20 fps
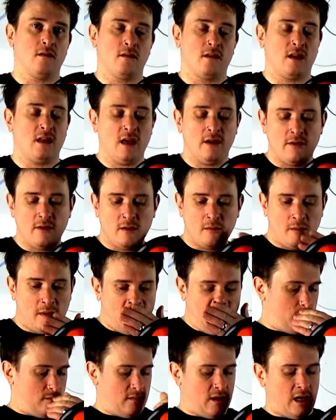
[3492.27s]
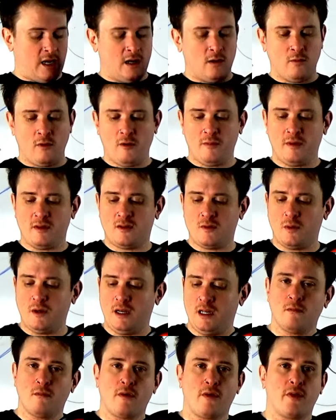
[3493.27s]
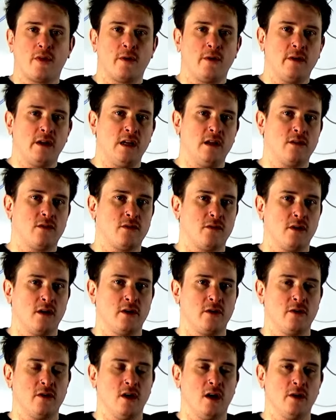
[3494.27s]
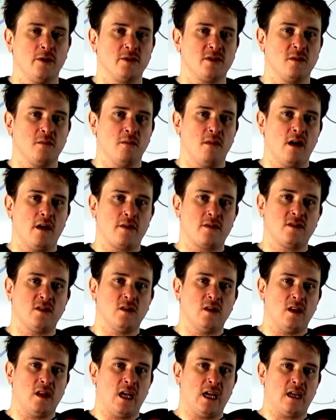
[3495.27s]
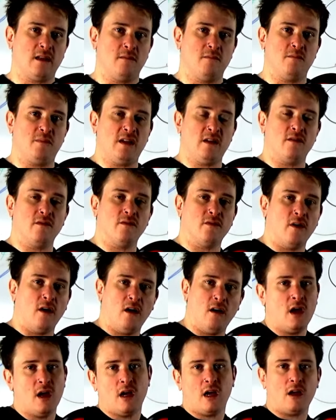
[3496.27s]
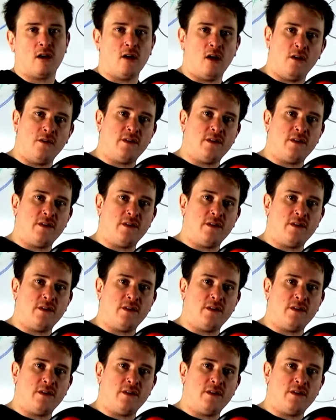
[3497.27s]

giving me anywhere between $30 and $300 a month so that they can be involved in all of these